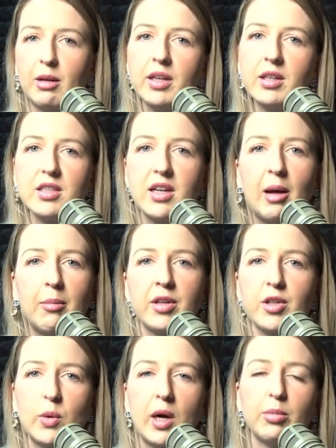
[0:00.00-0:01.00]
element
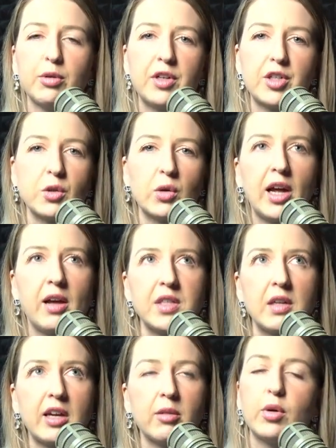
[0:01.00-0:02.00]
come into our professional
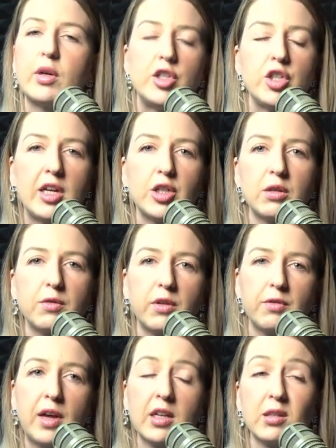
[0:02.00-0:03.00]
lives, and that appreciation
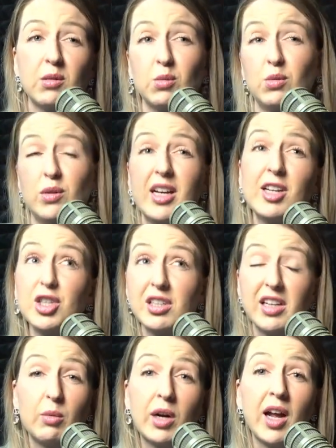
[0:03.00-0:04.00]
for the fact that, well,
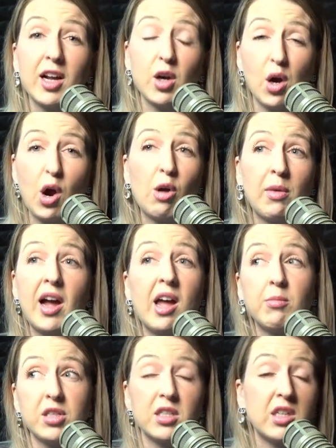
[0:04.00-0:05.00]
actually, when I go home,
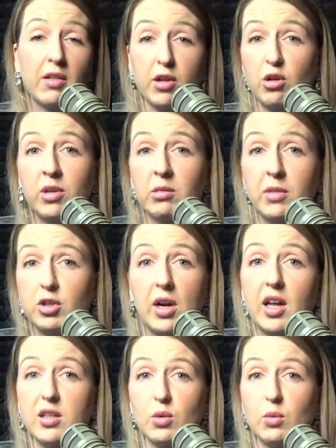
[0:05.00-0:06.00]
I am just another human in my
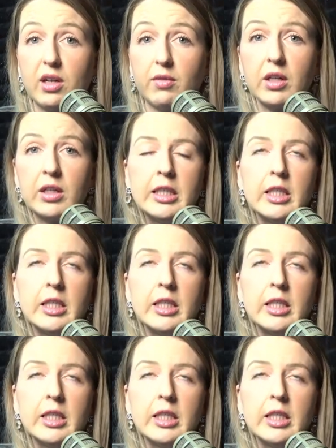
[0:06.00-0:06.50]
dreams or whatever.